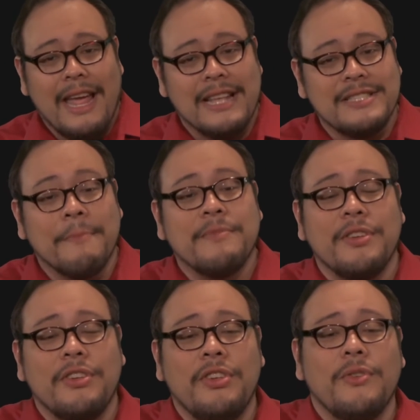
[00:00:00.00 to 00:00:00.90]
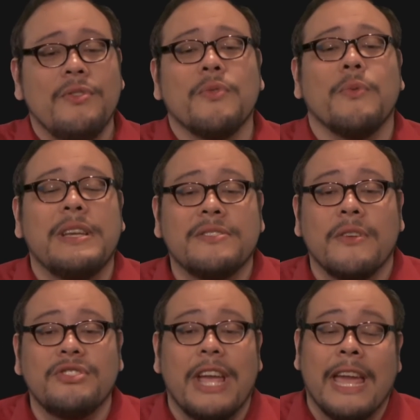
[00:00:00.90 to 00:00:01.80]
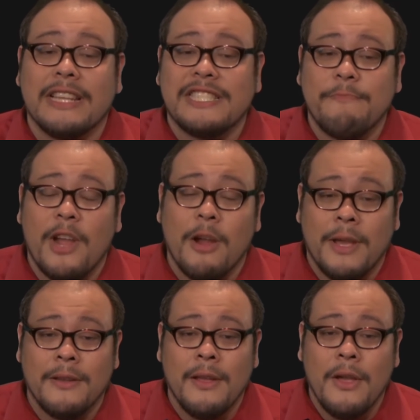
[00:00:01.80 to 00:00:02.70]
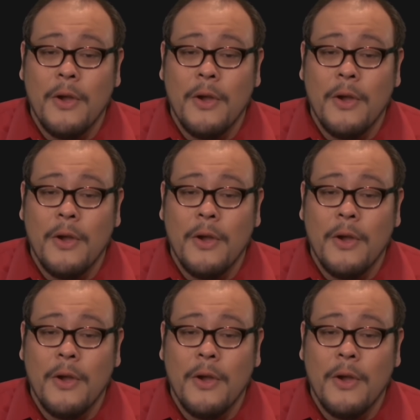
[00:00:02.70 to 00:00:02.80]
it's up to you to research and experiment